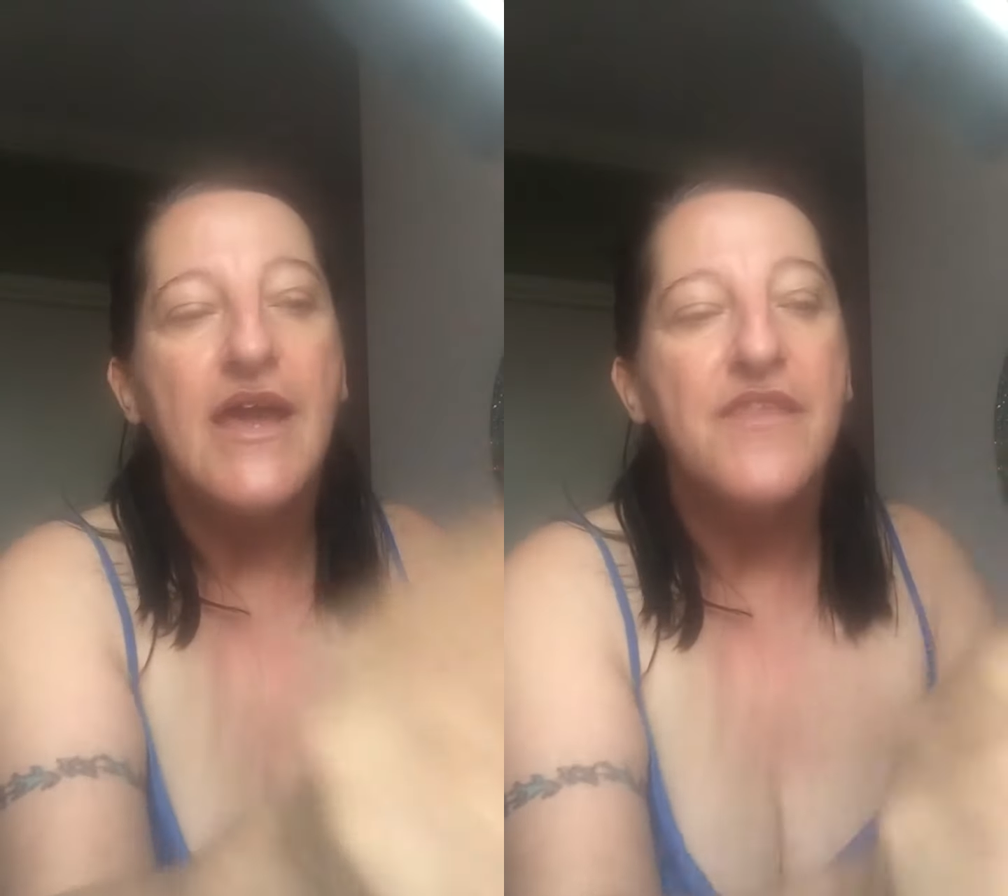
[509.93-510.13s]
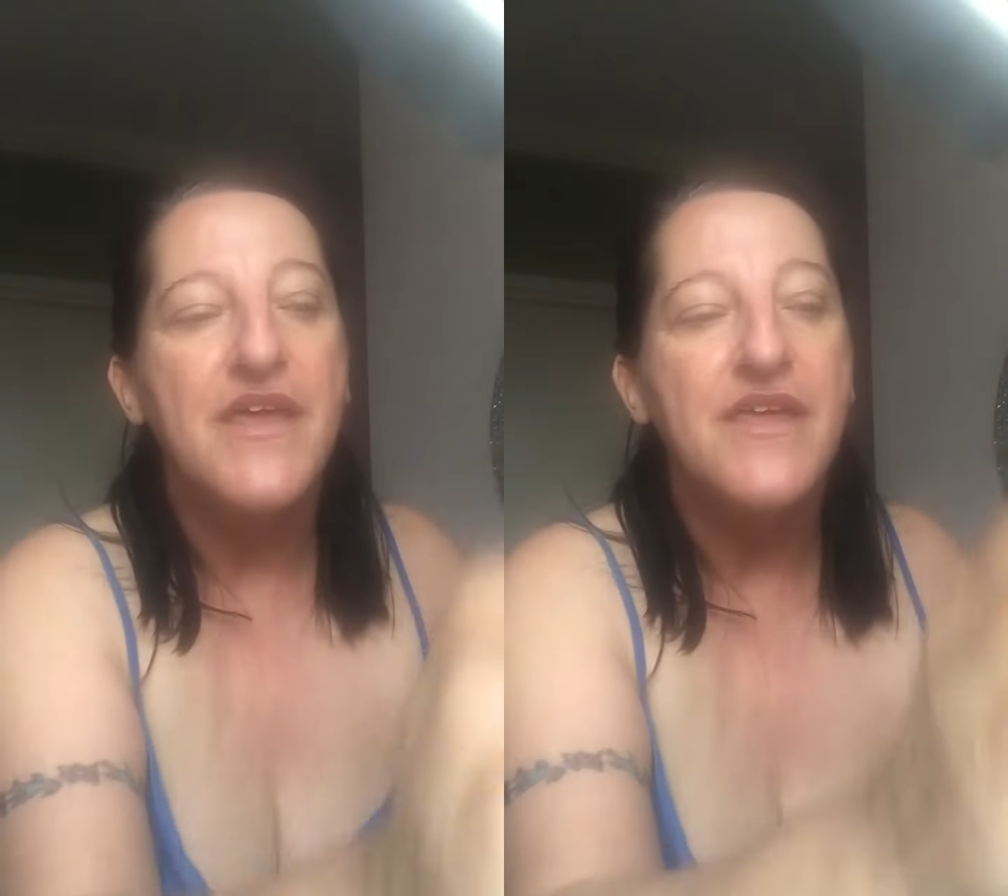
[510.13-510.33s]

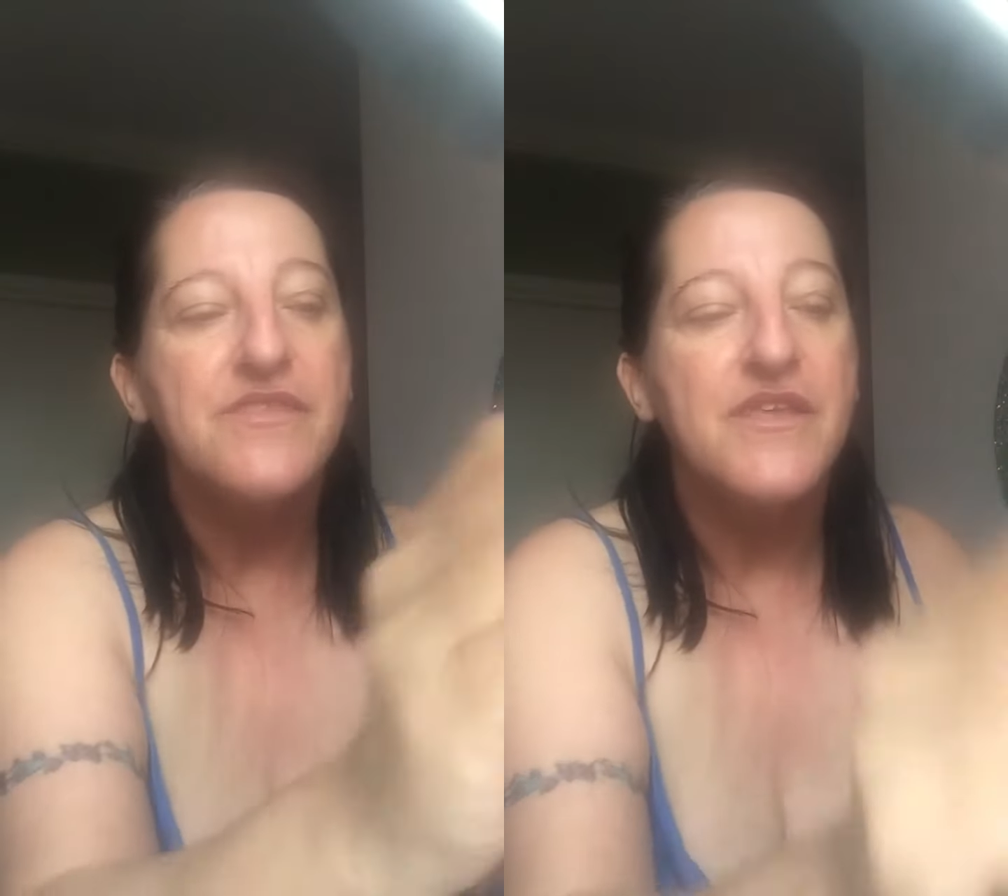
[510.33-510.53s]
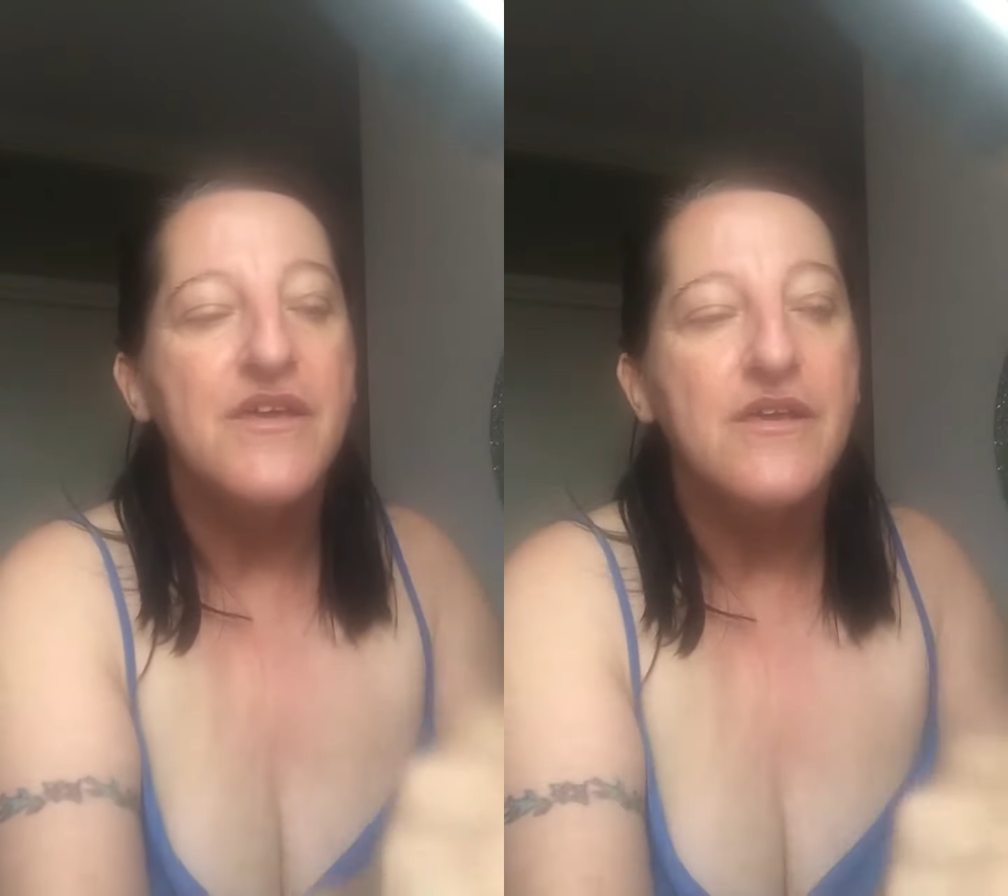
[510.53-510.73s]
and
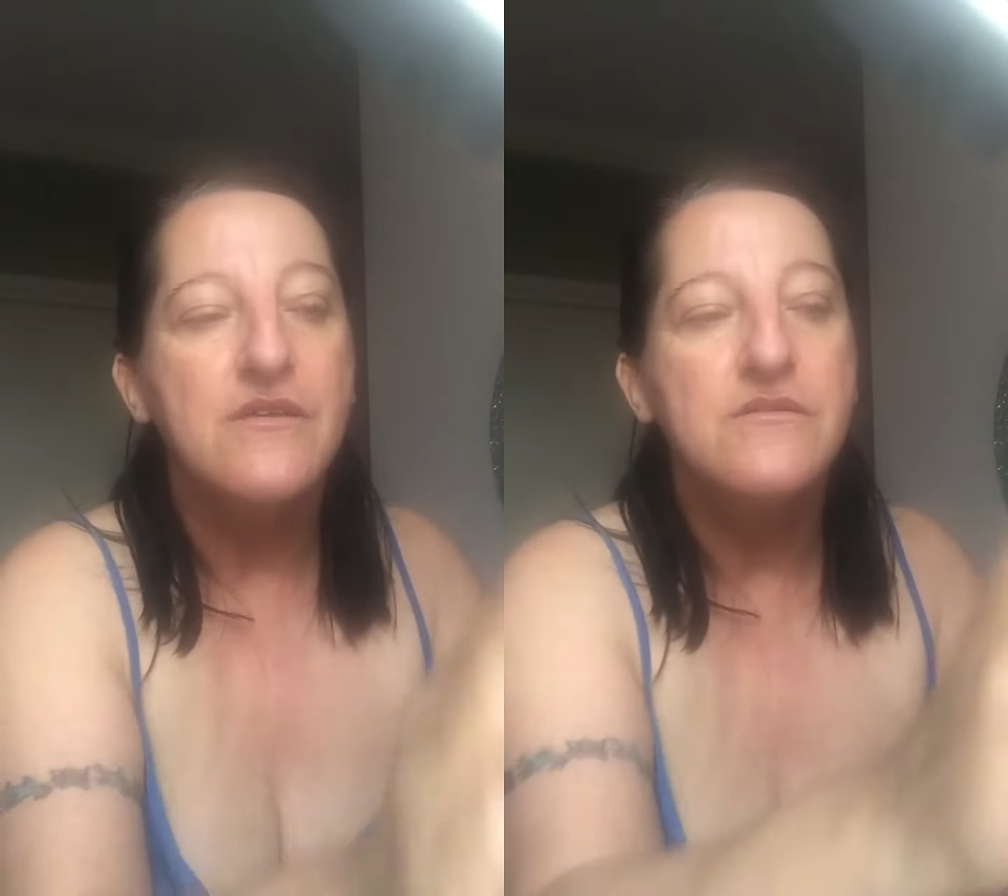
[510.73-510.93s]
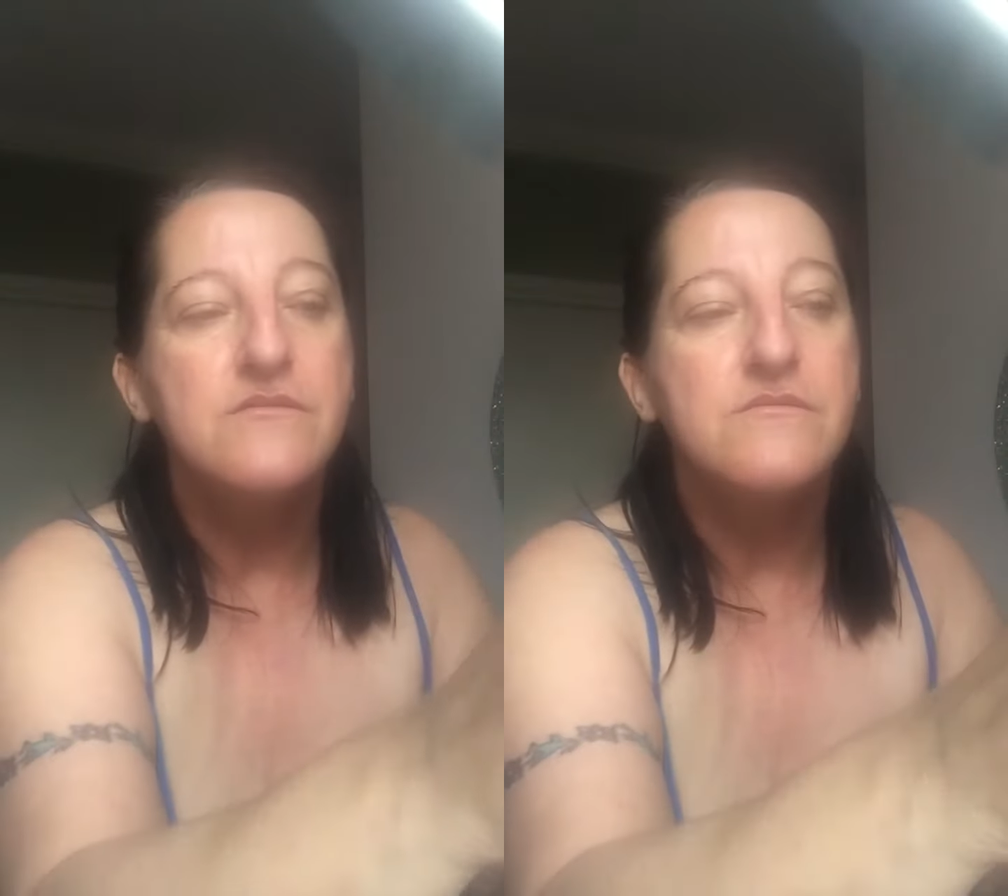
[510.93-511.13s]
then the